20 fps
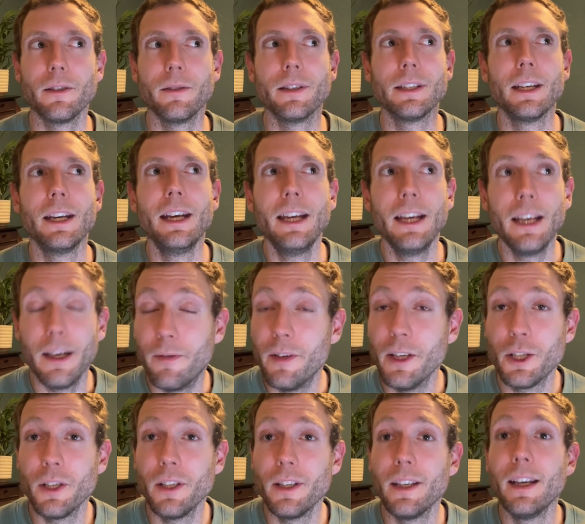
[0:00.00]
It's
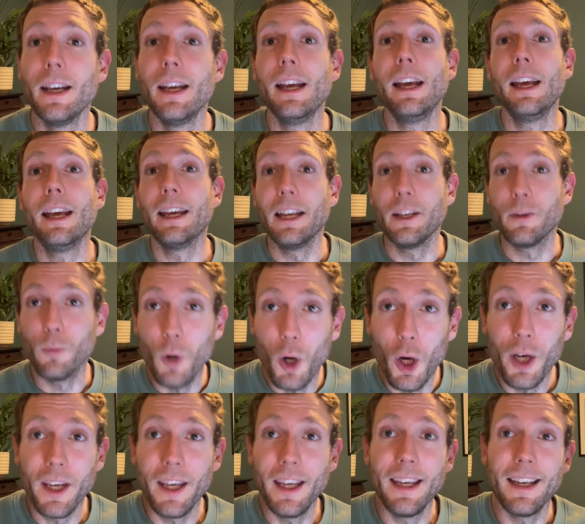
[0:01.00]
efficient, it's
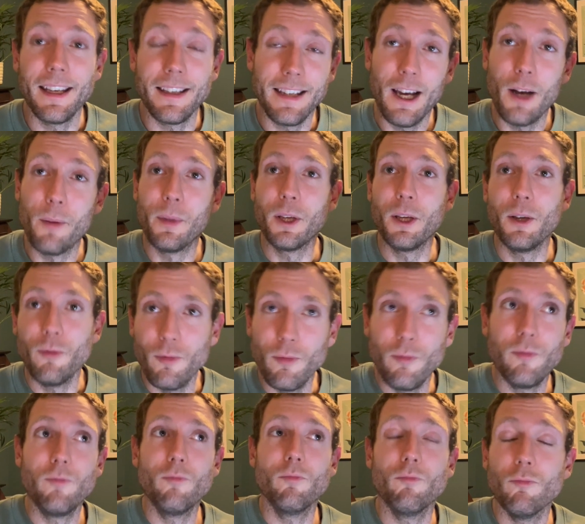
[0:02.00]
working, it's helping you
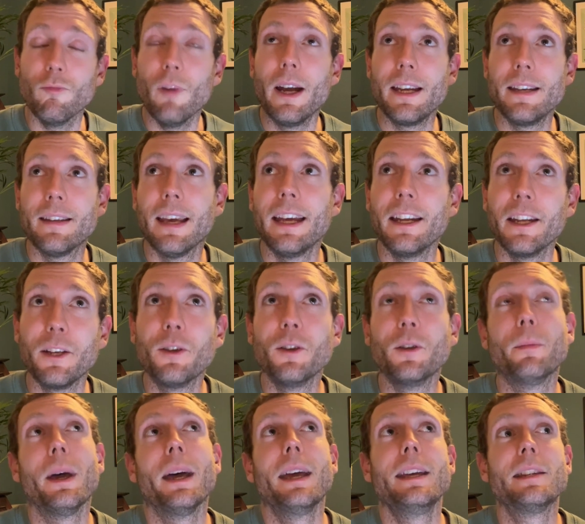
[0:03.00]
maintain a
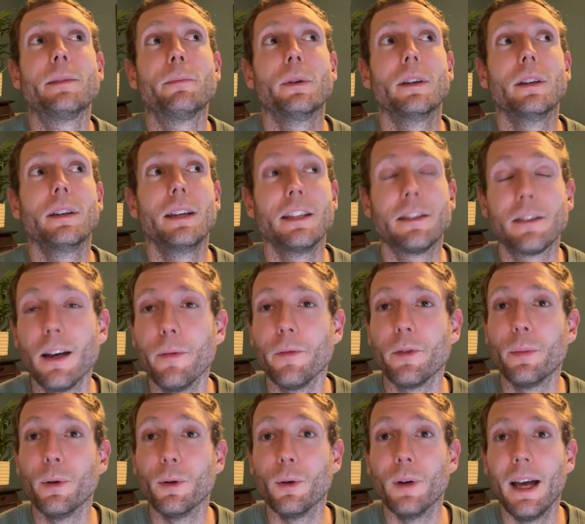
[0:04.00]
good pace, but it's
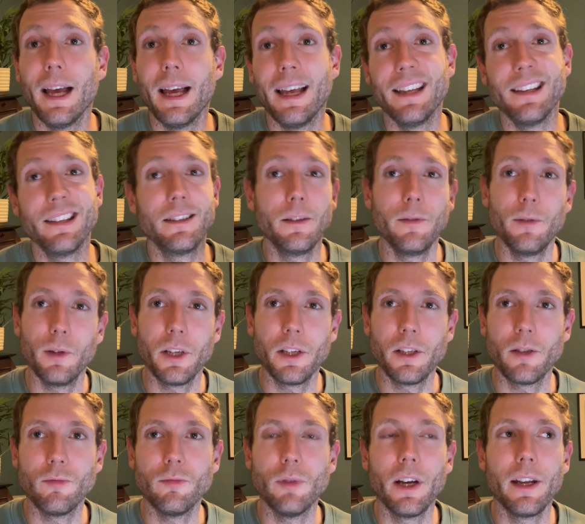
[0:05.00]
comfortable and you feel you can
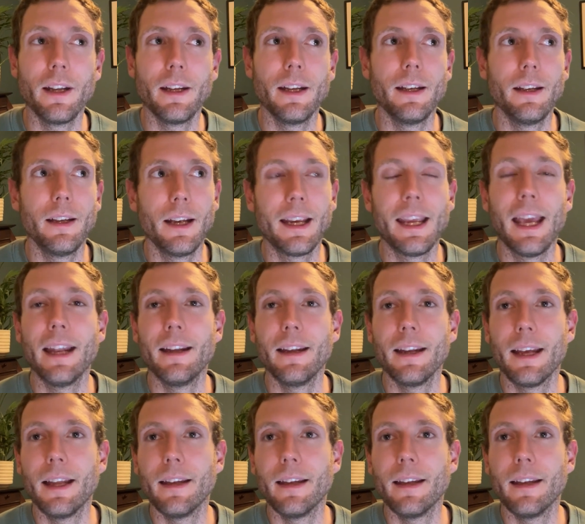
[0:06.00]
just run in it again and again